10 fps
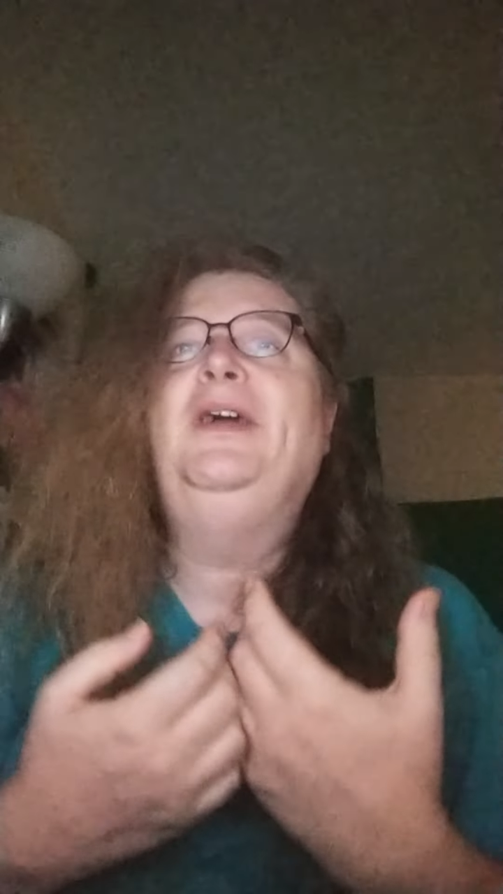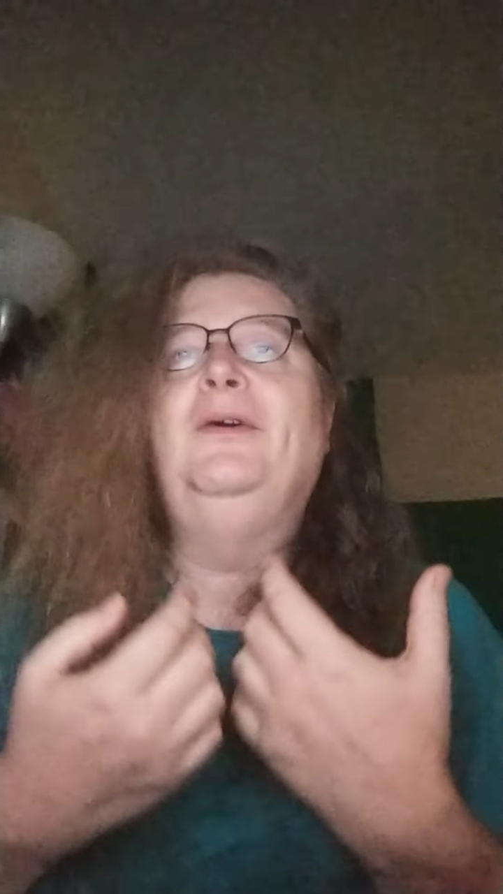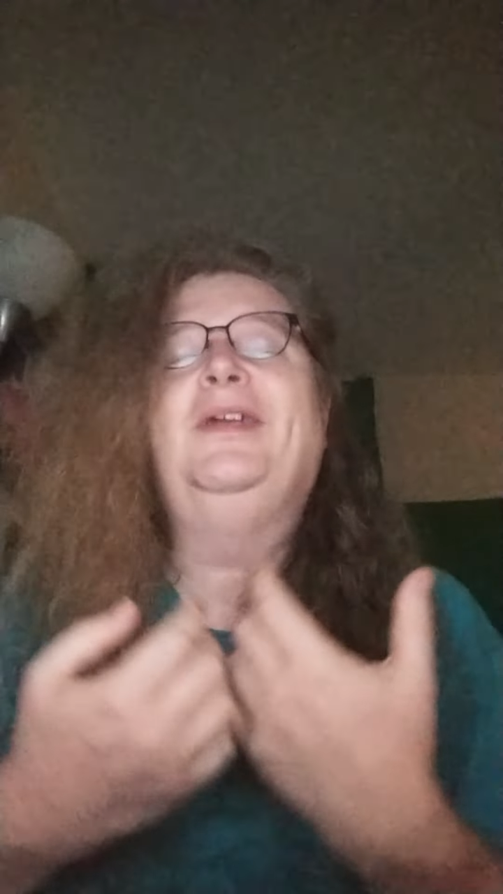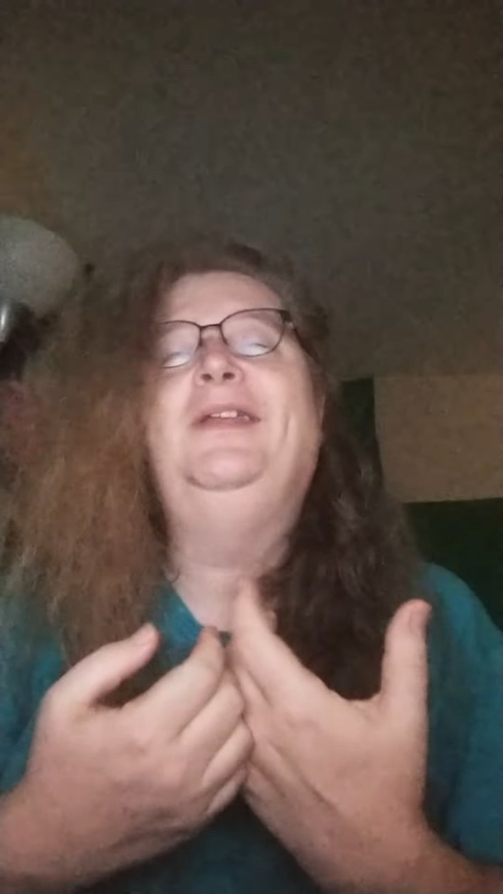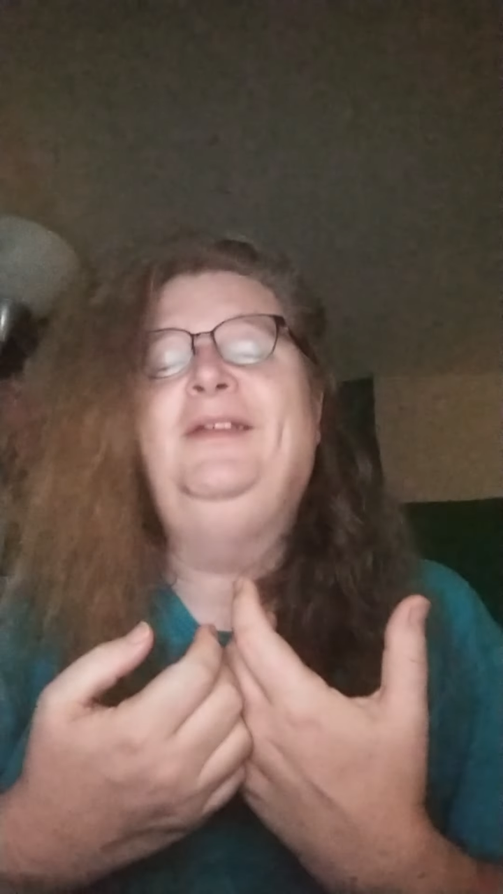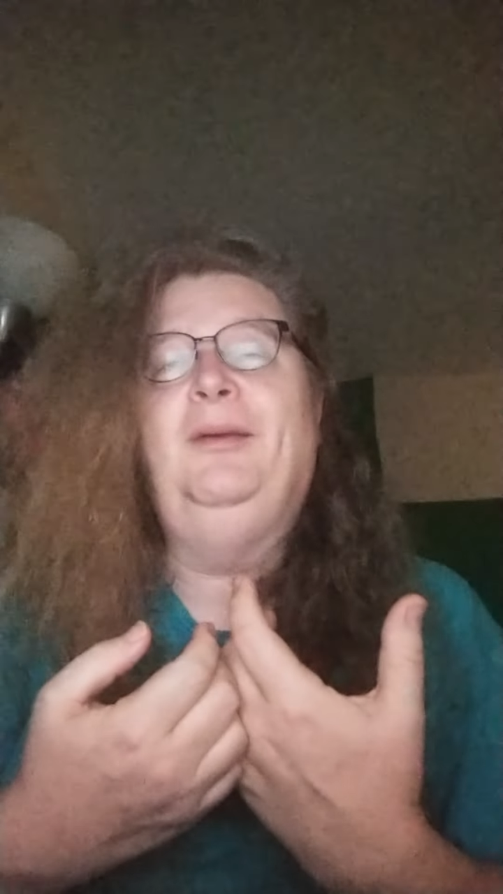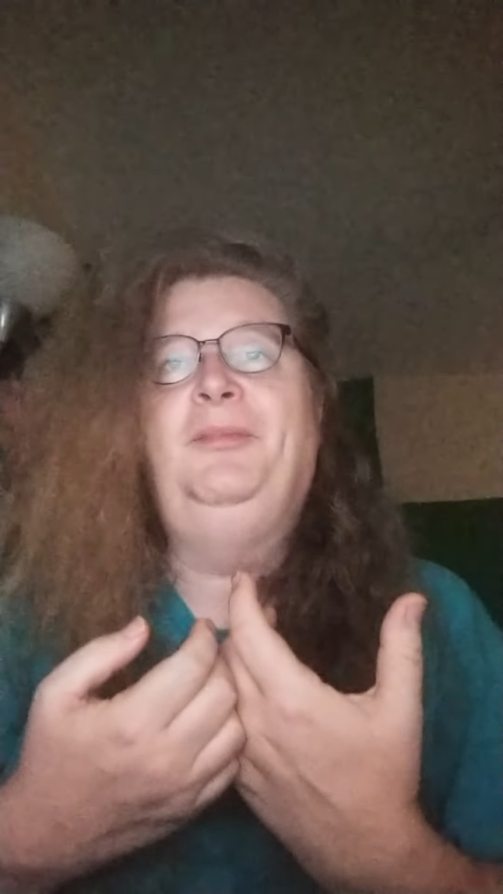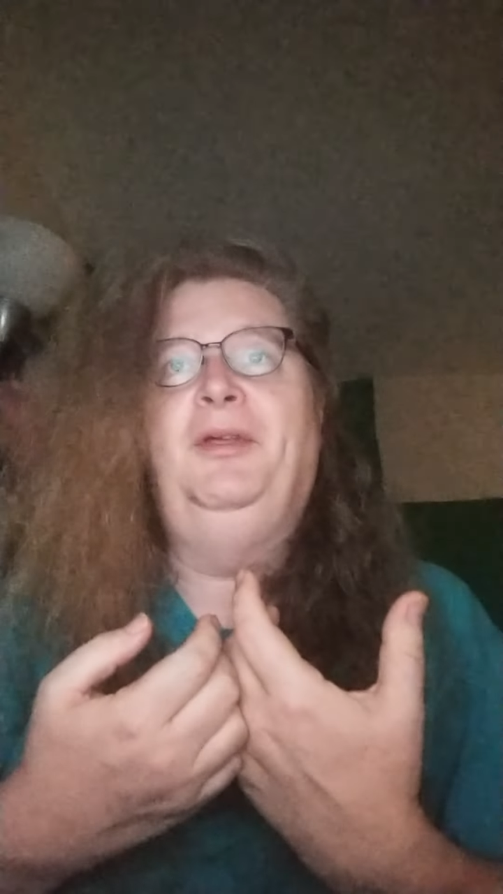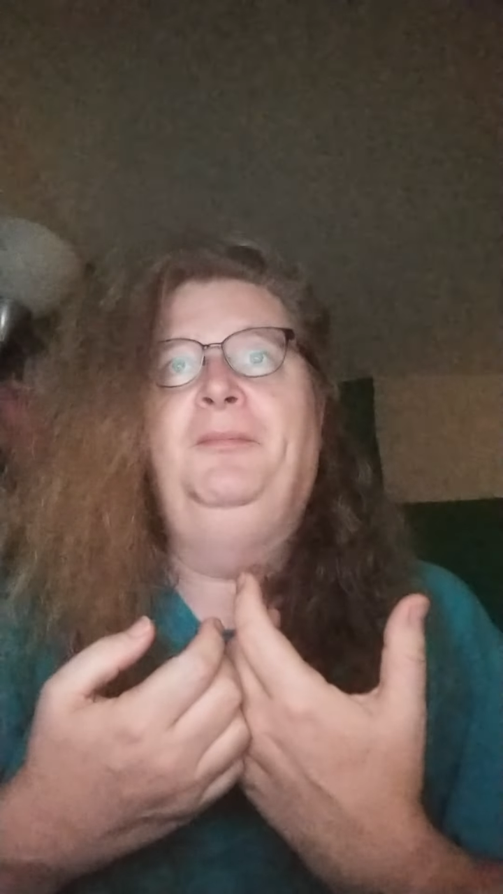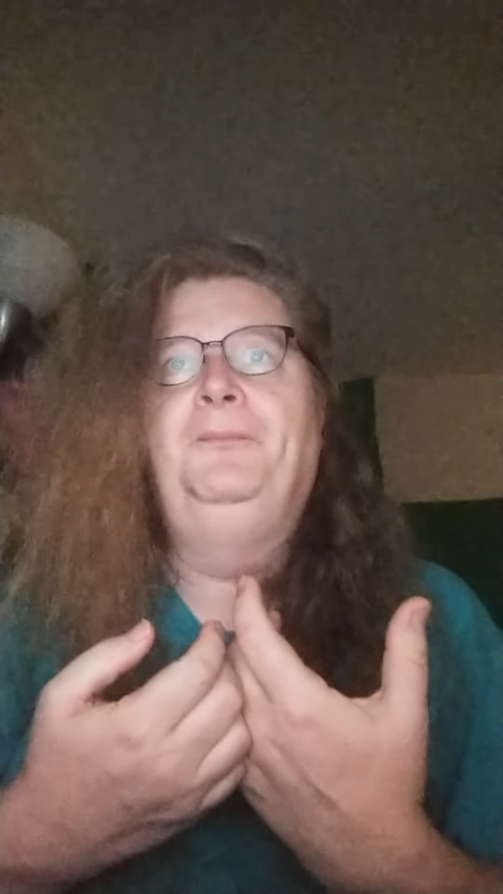or condemn
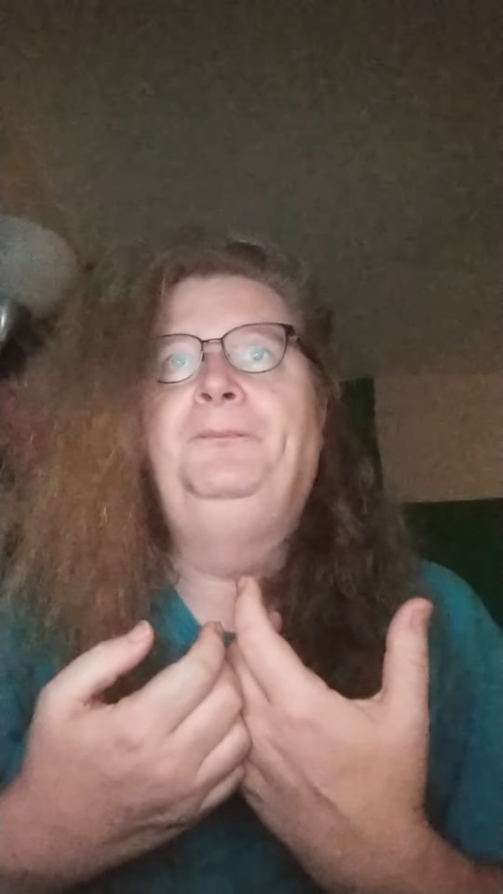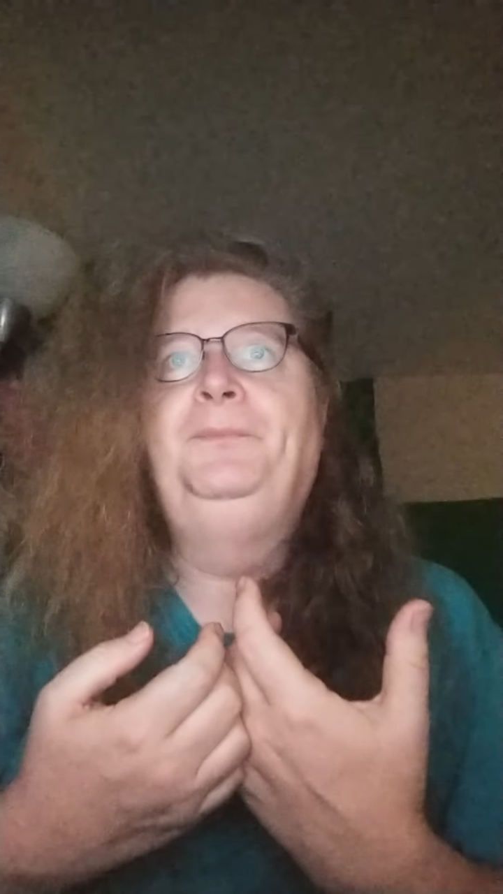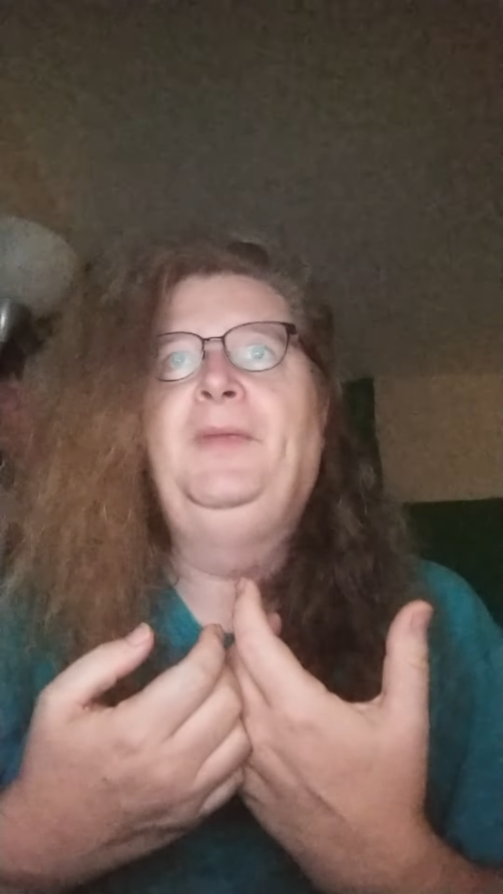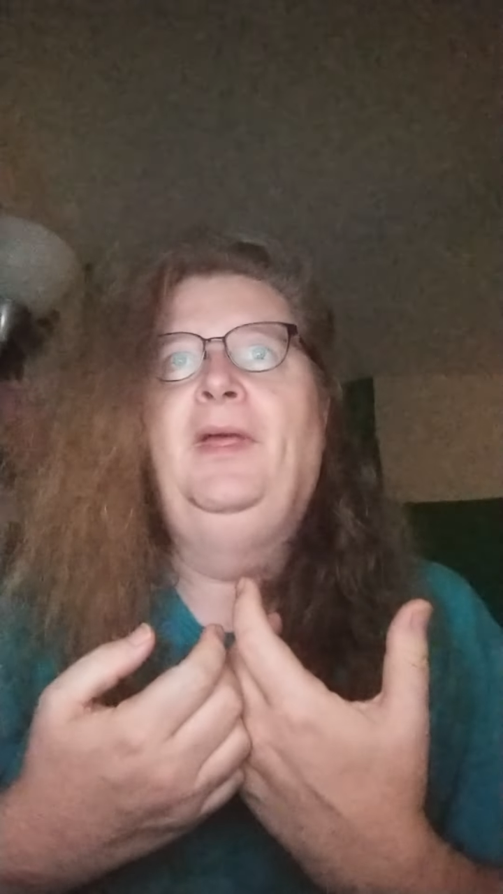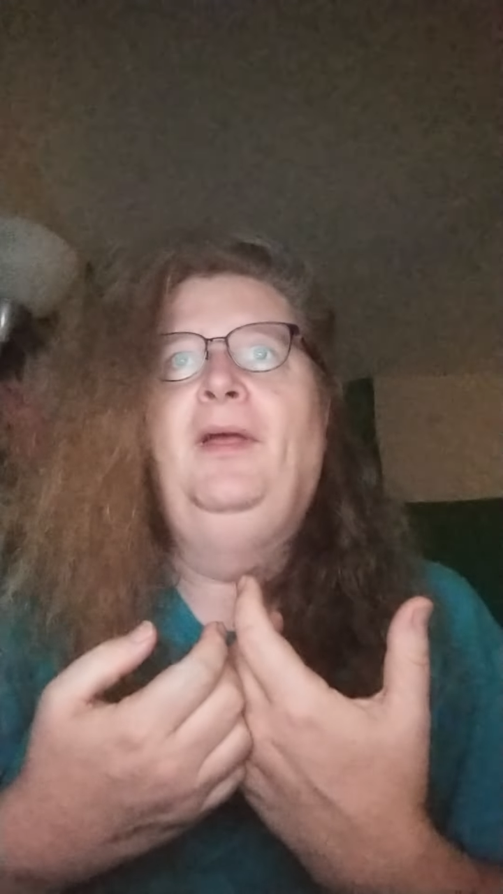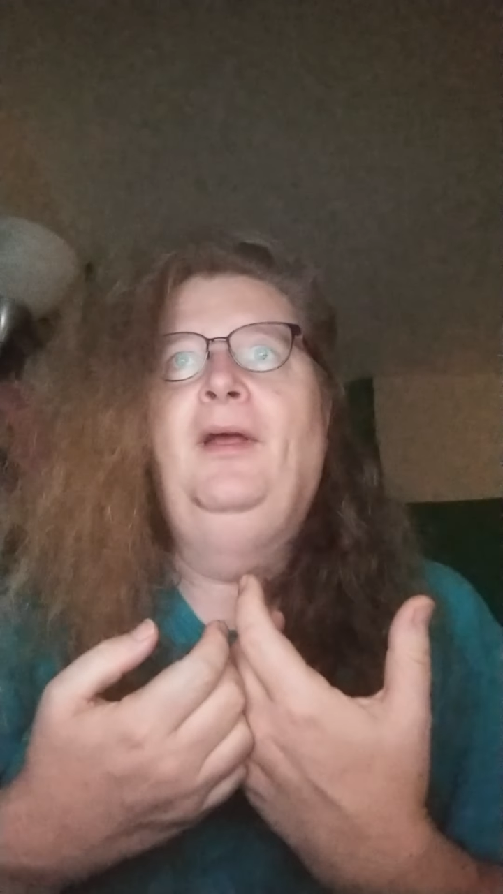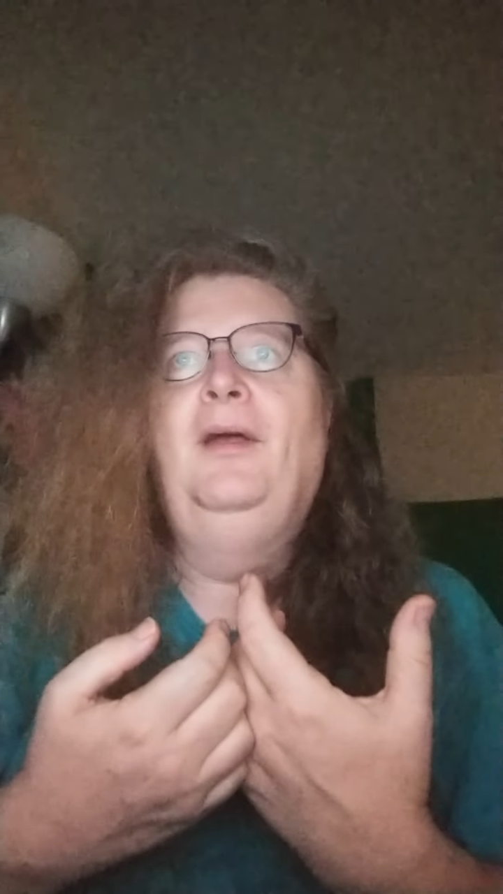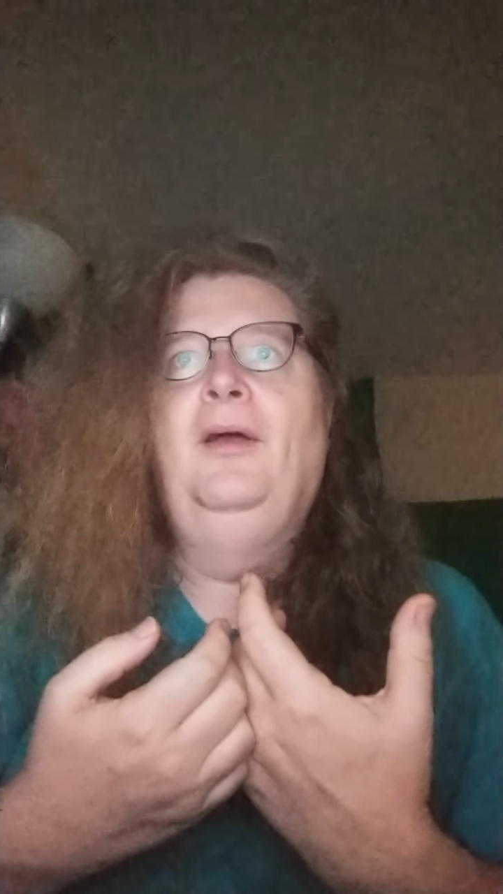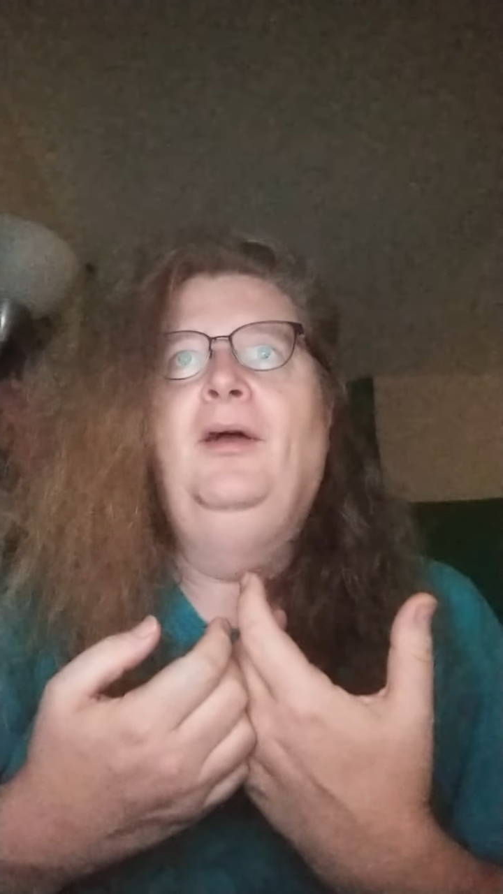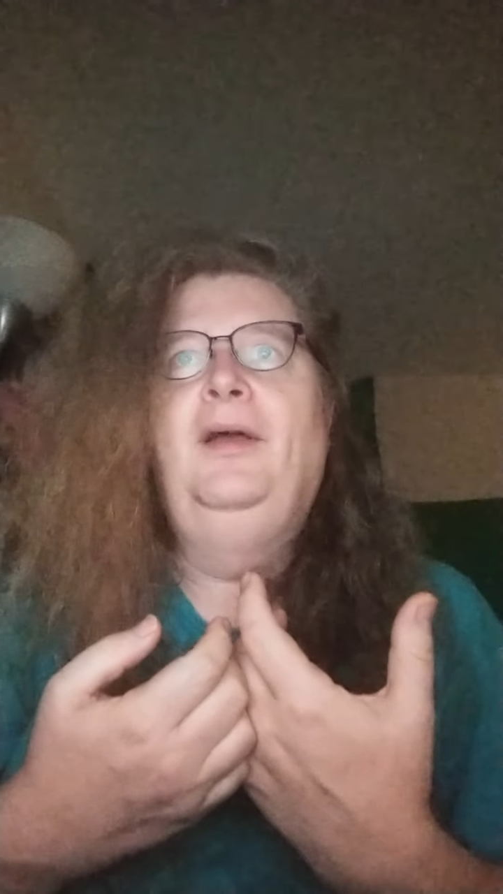them.
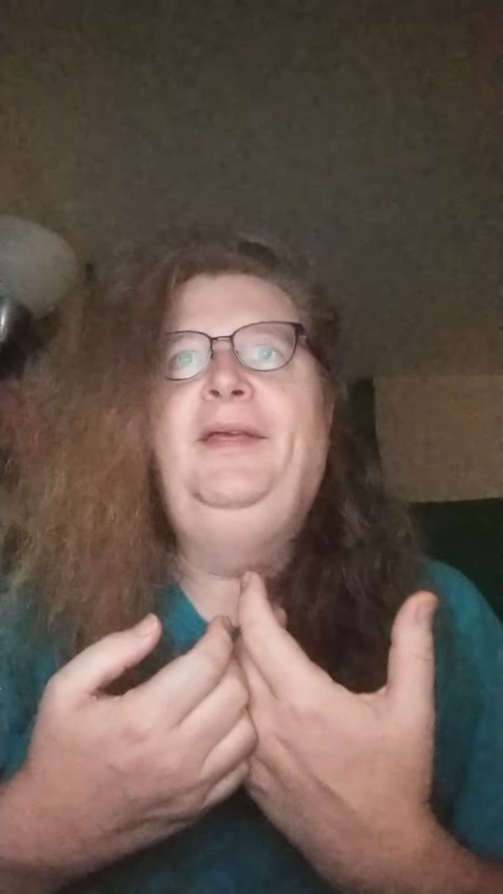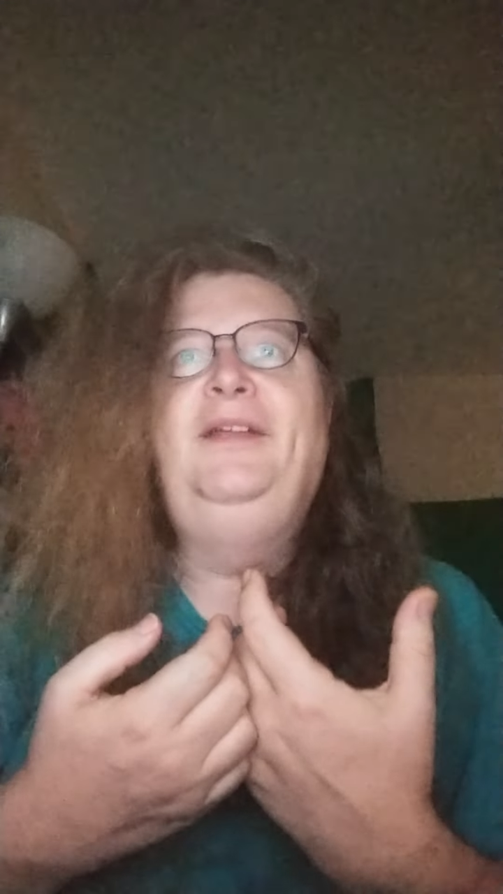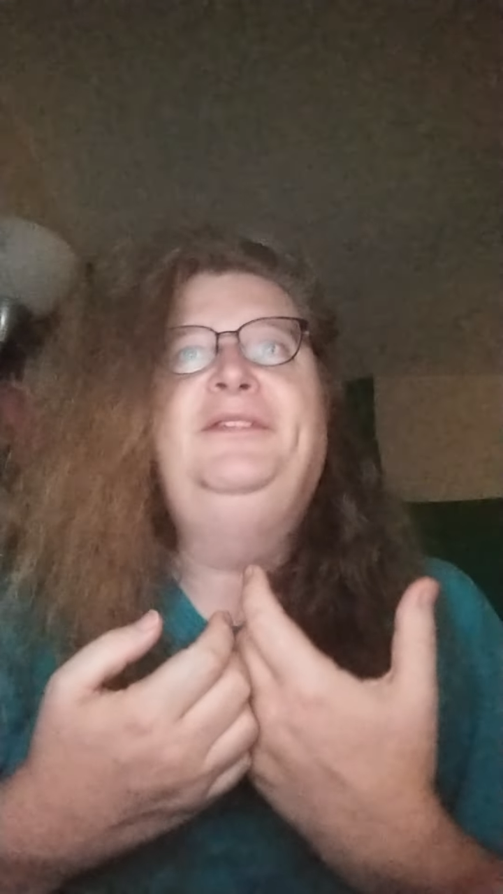He